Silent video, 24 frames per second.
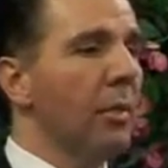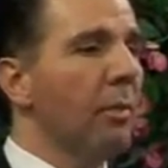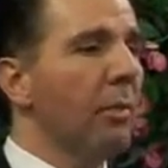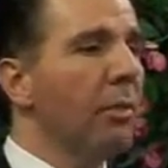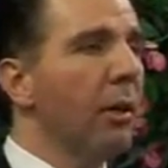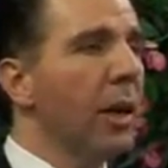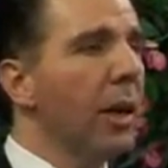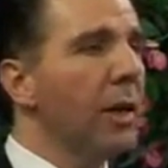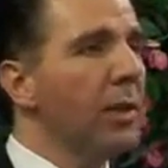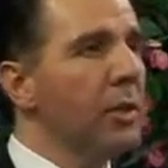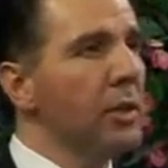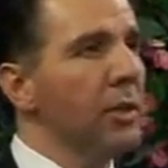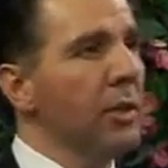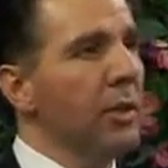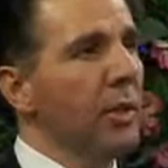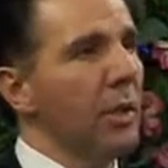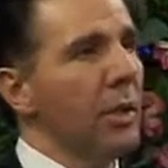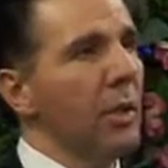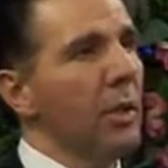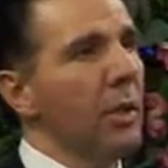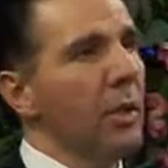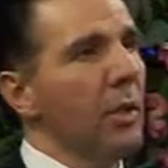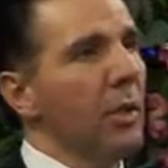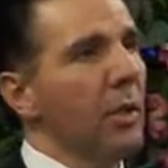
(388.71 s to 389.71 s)

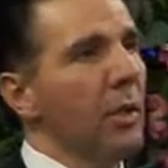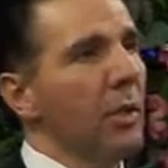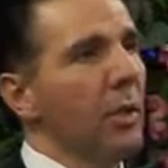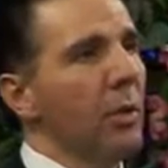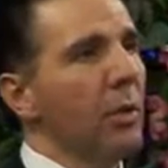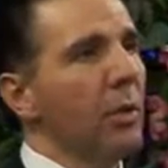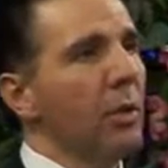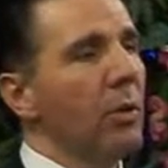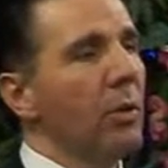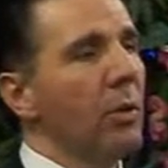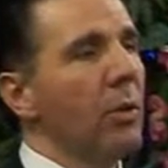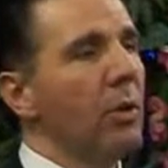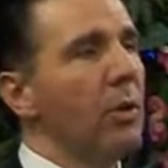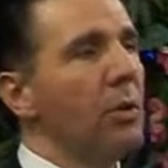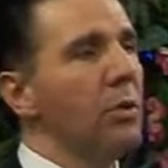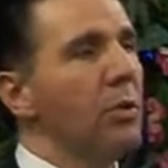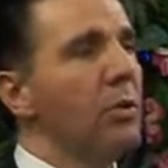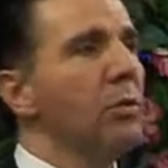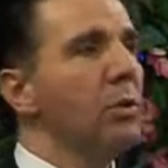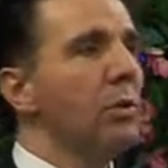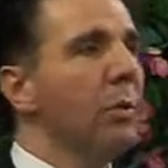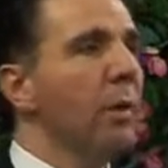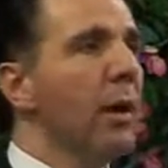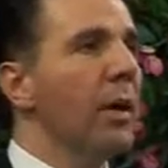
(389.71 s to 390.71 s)
complexity with
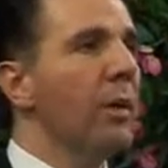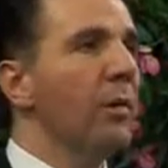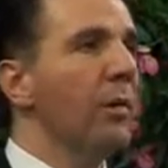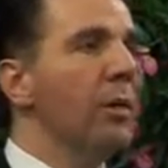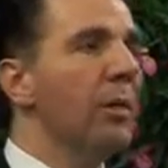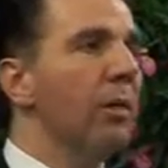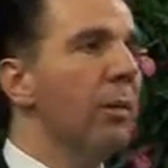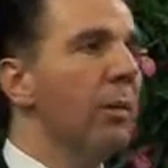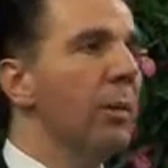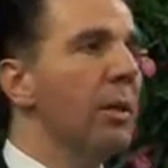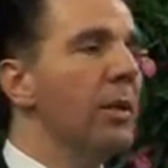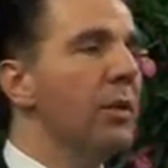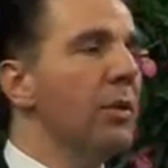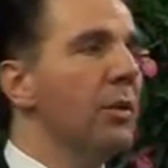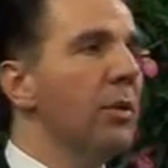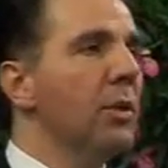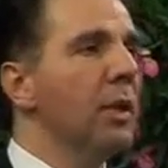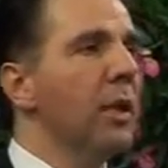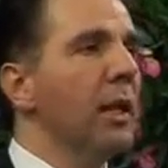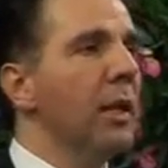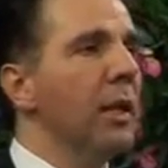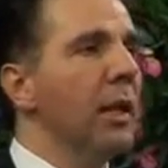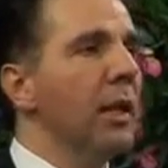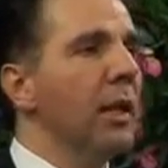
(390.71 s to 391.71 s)
this huge amount of
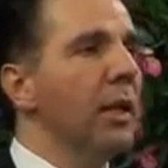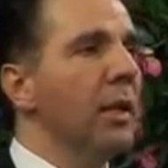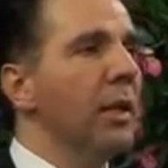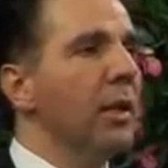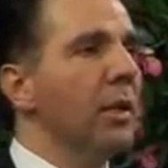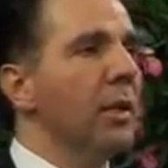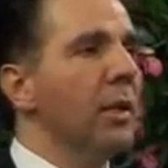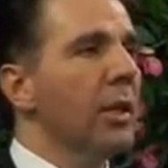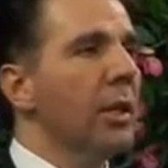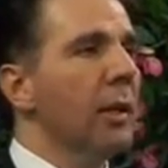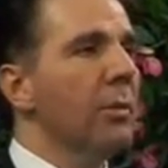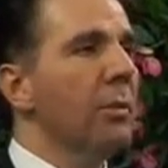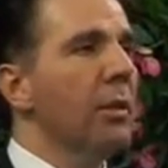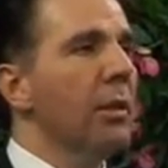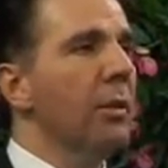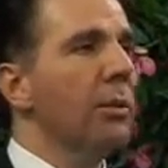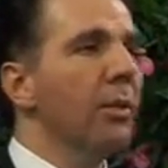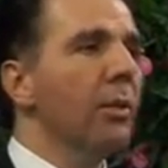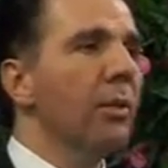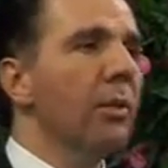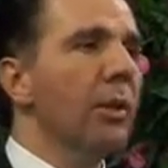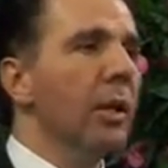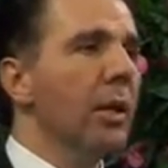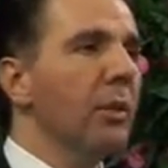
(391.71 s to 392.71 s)
information, DNA, can be
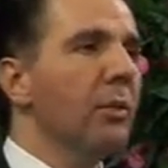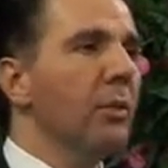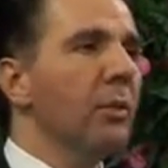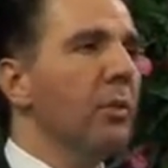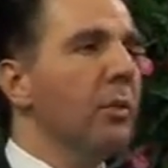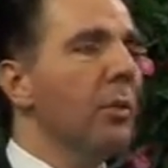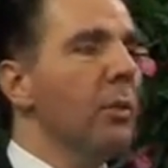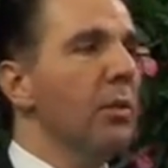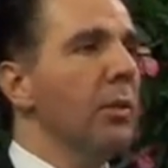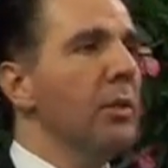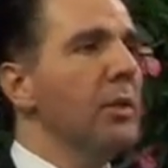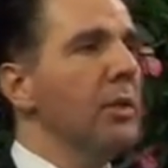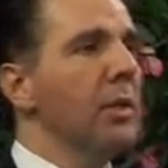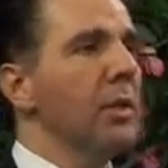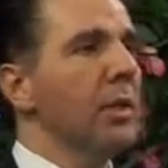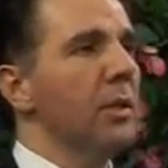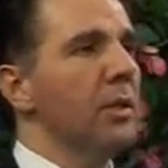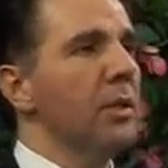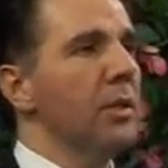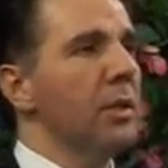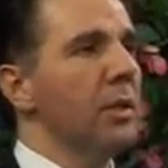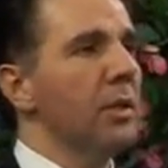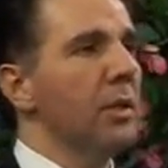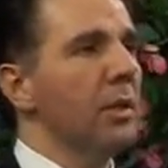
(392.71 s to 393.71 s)
a product of
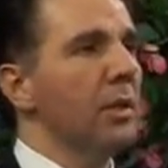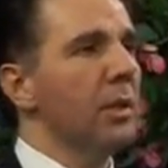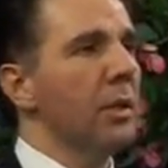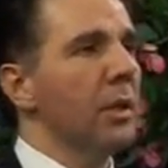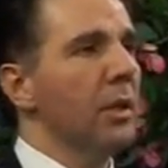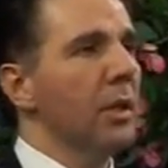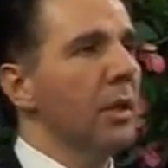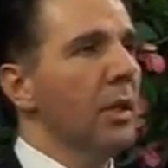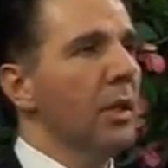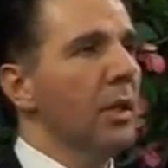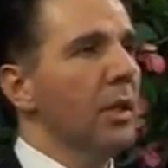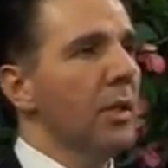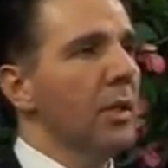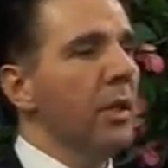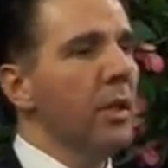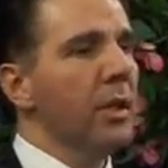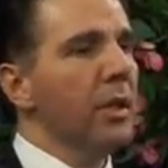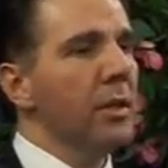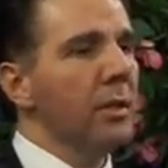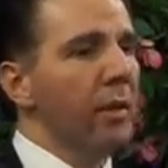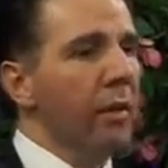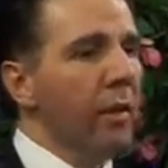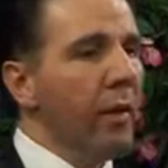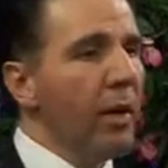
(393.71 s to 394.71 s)
coincidences.
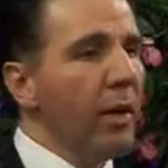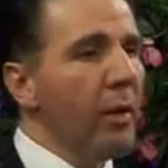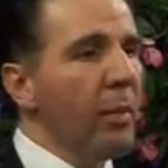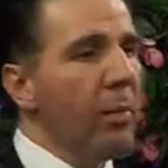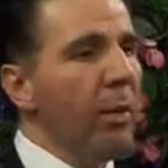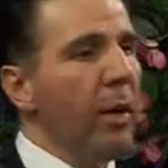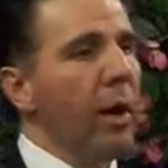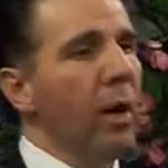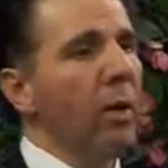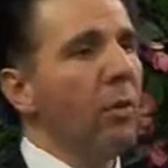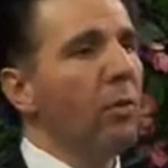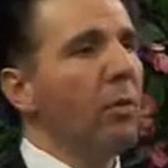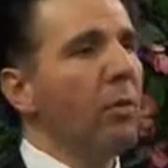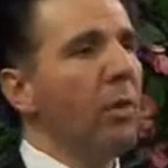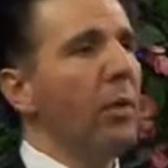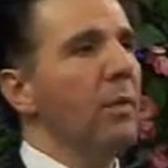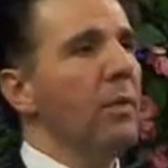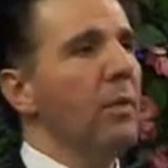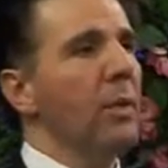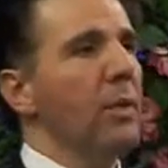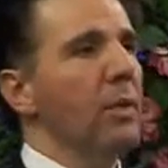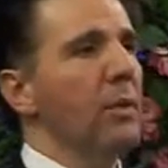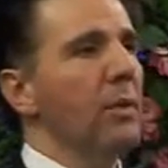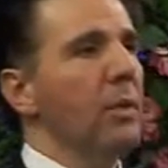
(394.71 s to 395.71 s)
It is a very powerful
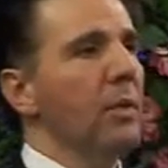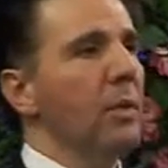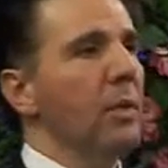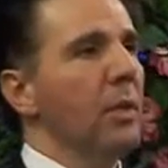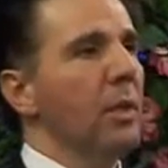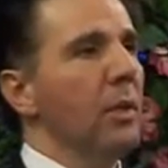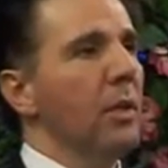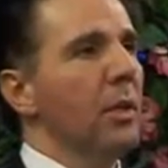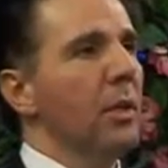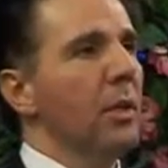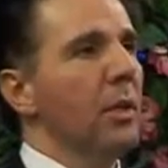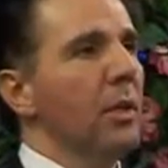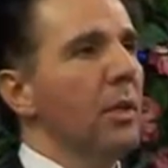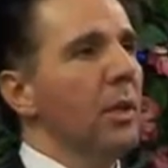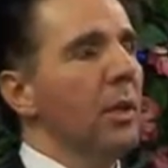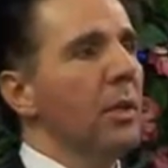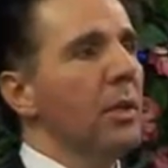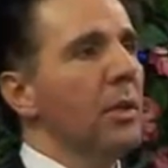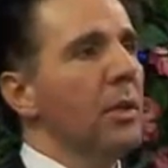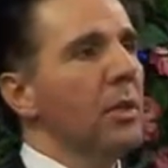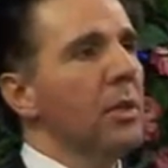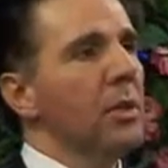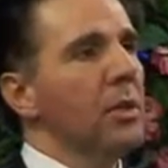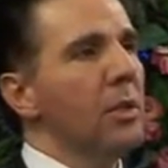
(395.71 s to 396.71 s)
evidence.
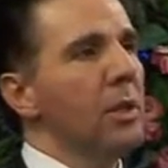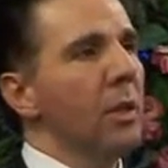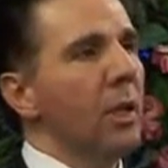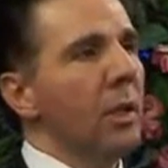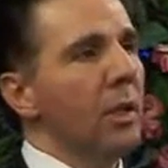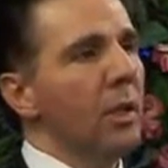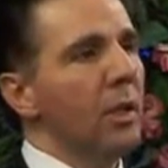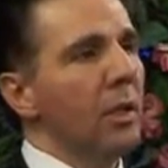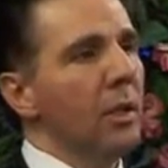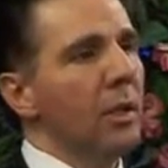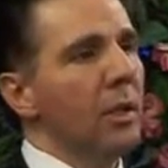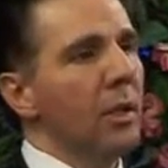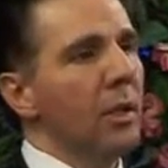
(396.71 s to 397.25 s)
It is